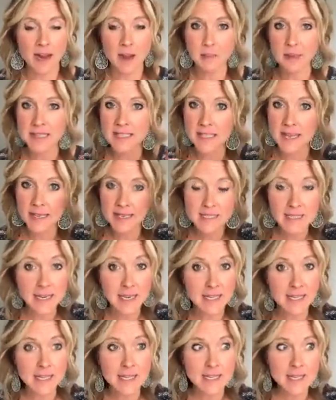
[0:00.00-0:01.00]
I'm not saying it's going
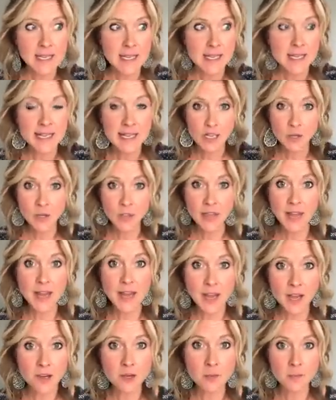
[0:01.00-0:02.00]
to heal that
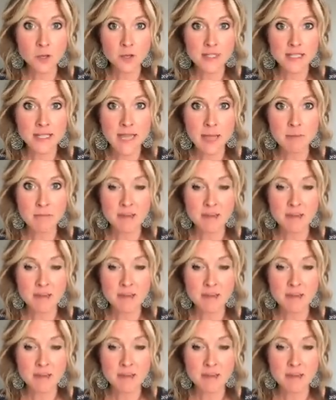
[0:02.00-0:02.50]
100%,